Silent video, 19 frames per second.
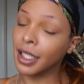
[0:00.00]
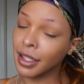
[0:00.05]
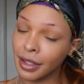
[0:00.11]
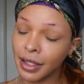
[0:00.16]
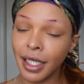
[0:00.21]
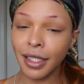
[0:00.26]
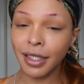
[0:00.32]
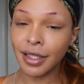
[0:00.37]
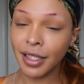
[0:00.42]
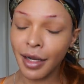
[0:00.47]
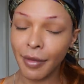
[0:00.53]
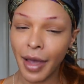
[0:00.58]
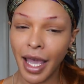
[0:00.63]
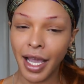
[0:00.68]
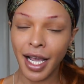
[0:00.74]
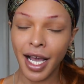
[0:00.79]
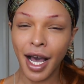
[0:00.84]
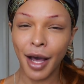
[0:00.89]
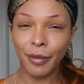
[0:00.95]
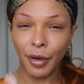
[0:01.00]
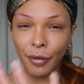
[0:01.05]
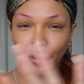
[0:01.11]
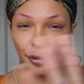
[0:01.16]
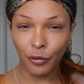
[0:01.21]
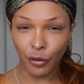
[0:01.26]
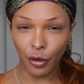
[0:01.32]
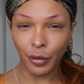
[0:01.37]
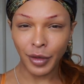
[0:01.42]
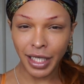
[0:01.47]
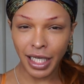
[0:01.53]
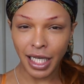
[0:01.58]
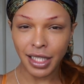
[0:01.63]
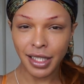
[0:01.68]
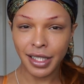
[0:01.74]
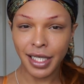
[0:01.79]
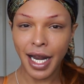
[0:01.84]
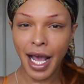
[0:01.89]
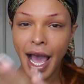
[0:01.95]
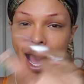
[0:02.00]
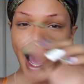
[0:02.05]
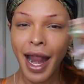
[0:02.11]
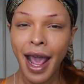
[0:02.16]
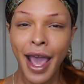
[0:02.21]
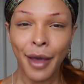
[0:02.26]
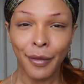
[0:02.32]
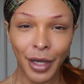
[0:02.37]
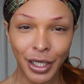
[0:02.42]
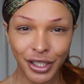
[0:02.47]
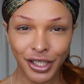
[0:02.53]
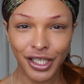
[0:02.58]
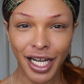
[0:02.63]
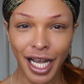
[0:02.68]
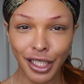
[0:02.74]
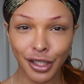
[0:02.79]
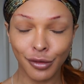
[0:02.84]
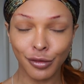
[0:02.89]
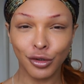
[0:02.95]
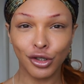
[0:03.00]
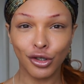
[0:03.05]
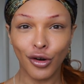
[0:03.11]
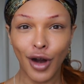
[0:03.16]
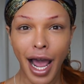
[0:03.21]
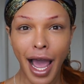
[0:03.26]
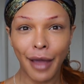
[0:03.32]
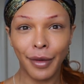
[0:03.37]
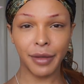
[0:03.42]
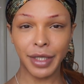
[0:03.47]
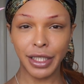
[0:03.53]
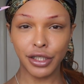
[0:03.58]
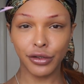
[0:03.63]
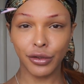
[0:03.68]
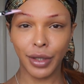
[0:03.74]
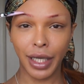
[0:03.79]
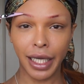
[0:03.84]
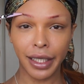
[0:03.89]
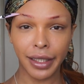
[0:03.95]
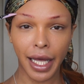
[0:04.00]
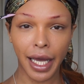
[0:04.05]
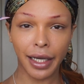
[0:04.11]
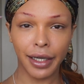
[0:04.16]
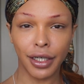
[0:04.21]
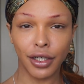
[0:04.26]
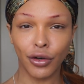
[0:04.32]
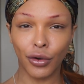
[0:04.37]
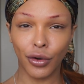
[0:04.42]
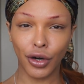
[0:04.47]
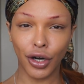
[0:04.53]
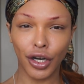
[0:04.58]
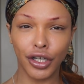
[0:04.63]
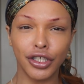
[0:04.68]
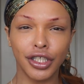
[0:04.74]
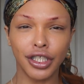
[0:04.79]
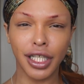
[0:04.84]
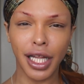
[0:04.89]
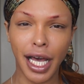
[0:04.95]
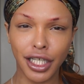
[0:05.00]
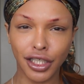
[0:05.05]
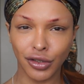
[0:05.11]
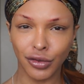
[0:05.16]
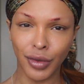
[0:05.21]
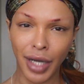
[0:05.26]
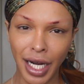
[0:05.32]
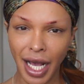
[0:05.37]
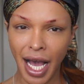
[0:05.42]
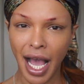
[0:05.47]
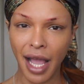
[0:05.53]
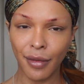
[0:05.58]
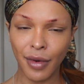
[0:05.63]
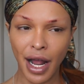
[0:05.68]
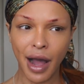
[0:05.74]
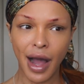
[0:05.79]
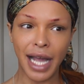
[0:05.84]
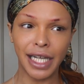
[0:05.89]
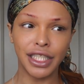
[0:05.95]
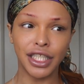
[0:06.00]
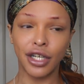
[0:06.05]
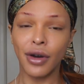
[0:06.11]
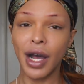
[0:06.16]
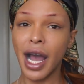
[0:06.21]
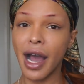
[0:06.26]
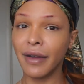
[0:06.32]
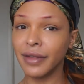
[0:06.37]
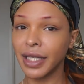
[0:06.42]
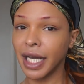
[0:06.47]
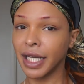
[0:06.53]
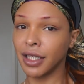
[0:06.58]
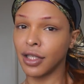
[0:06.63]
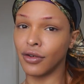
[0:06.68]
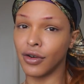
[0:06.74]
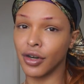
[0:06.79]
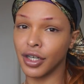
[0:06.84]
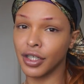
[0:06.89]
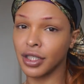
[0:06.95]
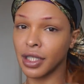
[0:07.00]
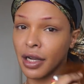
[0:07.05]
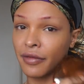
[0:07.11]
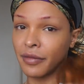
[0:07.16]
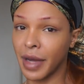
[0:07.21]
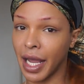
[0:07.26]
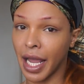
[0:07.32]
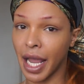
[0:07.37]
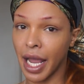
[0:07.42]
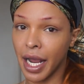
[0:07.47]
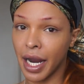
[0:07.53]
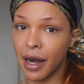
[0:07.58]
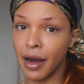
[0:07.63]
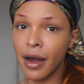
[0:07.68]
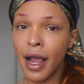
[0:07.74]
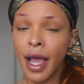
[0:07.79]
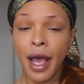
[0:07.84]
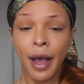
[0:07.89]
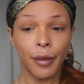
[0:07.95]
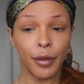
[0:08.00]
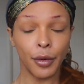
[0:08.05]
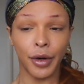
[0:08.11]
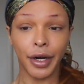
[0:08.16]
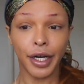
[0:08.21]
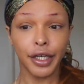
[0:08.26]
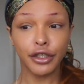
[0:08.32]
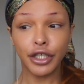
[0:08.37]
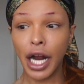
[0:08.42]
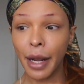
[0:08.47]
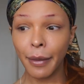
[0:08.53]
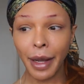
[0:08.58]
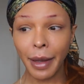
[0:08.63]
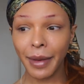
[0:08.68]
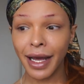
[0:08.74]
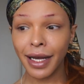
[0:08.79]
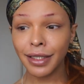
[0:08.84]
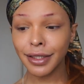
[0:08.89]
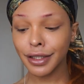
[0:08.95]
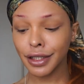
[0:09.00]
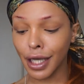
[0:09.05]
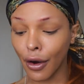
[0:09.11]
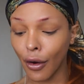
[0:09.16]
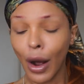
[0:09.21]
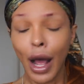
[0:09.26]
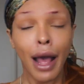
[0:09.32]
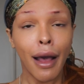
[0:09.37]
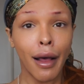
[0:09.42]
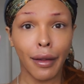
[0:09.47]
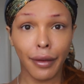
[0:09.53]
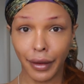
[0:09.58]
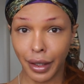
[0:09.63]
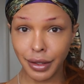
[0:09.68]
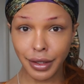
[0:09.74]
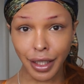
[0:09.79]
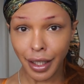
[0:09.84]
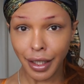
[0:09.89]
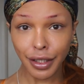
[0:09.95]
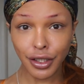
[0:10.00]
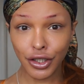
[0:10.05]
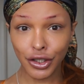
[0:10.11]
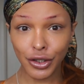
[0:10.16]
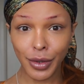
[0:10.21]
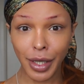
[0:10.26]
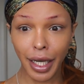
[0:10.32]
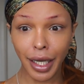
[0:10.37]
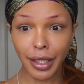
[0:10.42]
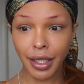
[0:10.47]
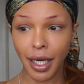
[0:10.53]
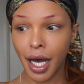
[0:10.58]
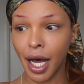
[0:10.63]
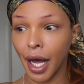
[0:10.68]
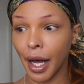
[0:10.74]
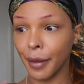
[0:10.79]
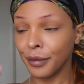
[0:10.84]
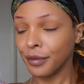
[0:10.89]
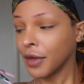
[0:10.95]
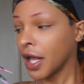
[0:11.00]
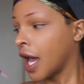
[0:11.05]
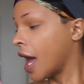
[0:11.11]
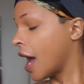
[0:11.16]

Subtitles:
Let's get into the makeup, but before we get into that, make sure you guys subscribe. I'm gonna be doing like an orange slash red eyebrow. I don't have like the orange of my hair, but we're gonna try my best. So let's get into it. I'm